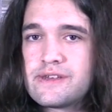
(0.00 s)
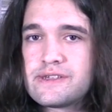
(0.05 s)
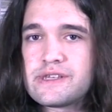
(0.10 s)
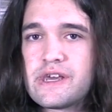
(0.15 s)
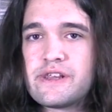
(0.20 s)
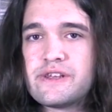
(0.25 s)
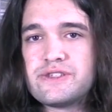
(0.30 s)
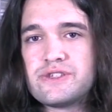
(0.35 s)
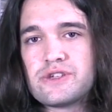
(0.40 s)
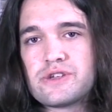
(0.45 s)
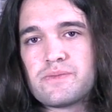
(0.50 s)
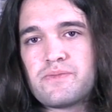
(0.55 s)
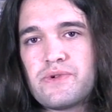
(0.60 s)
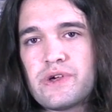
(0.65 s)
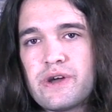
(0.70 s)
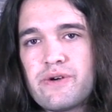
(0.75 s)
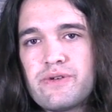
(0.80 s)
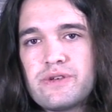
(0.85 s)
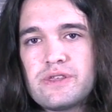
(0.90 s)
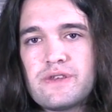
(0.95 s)
settings you can
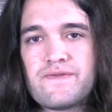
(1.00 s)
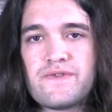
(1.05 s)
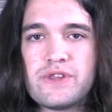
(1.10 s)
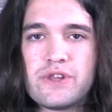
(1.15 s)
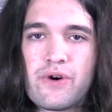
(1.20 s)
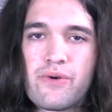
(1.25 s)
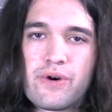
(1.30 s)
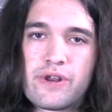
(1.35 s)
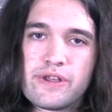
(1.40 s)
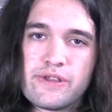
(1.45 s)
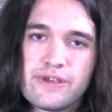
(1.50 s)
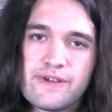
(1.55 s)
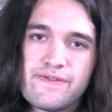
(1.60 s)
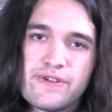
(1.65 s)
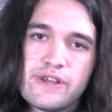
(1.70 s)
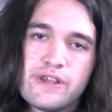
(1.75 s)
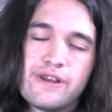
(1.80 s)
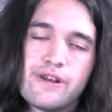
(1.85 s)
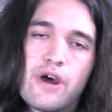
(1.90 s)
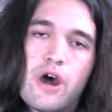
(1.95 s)
play with if you don't want to
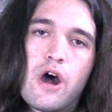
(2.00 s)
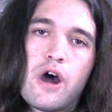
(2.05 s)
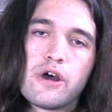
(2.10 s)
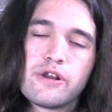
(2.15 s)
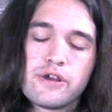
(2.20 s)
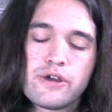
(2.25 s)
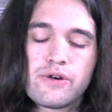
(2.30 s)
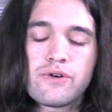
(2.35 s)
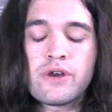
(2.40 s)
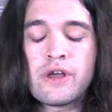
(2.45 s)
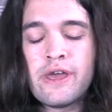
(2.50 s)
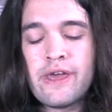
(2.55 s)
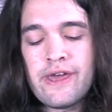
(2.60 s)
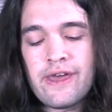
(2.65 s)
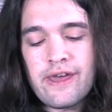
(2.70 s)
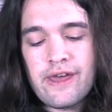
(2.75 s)
leave it in auto.